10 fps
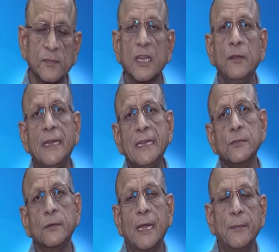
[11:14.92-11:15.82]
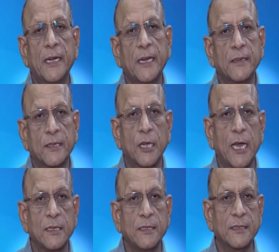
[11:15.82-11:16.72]
various collaborating
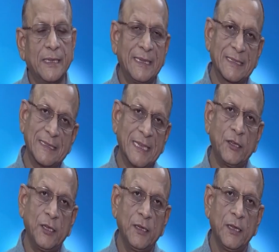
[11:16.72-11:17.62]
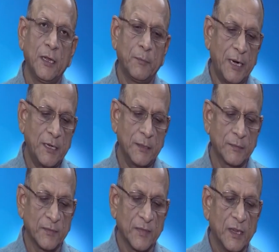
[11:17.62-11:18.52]
technologies is nothing but
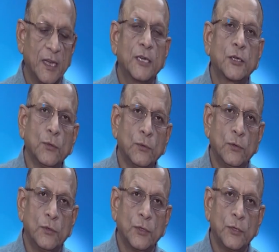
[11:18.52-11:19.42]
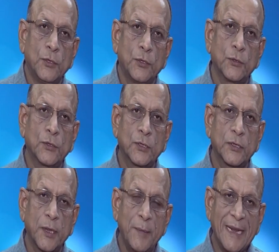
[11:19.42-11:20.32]
a tool to
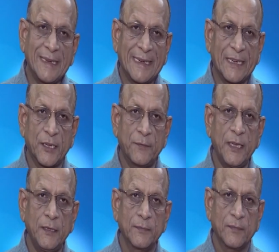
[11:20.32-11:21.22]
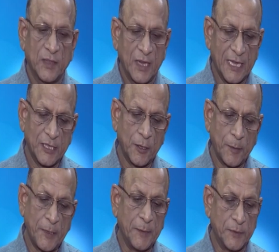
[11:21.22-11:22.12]
remain connected with other
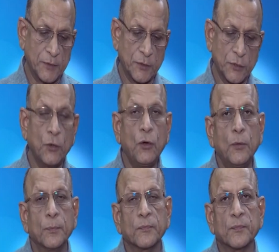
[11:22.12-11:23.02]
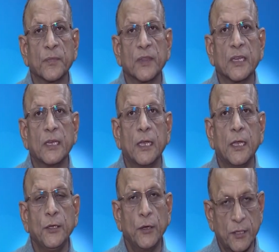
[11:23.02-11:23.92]
people. So,
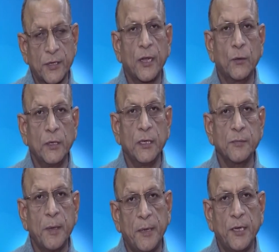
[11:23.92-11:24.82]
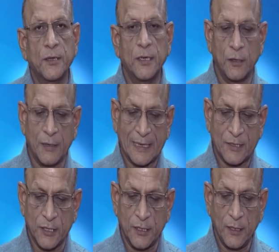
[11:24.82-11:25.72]
your stakeholders, may be internal or
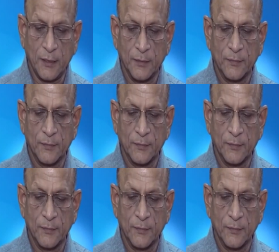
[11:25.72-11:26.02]
external,